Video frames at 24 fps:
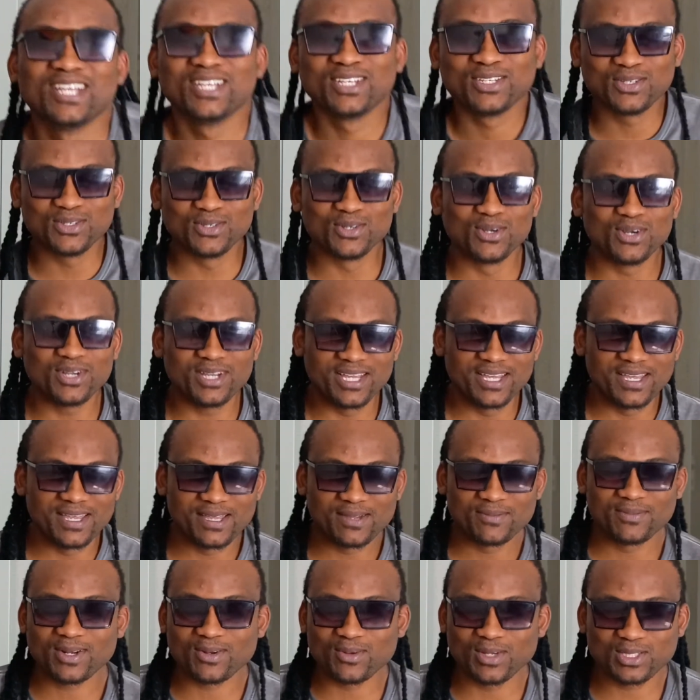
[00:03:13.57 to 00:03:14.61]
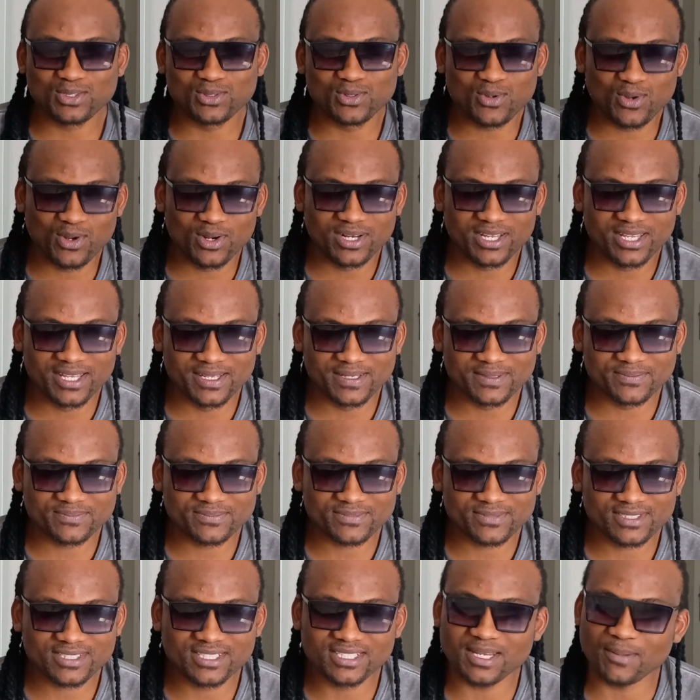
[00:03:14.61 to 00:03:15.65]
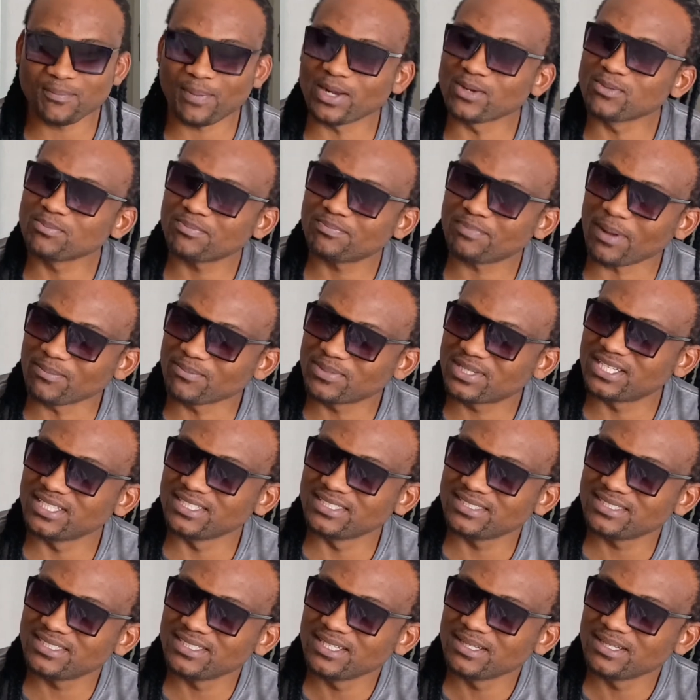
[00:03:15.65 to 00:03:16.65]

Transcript: you know, but what do you call is it the pumpkin?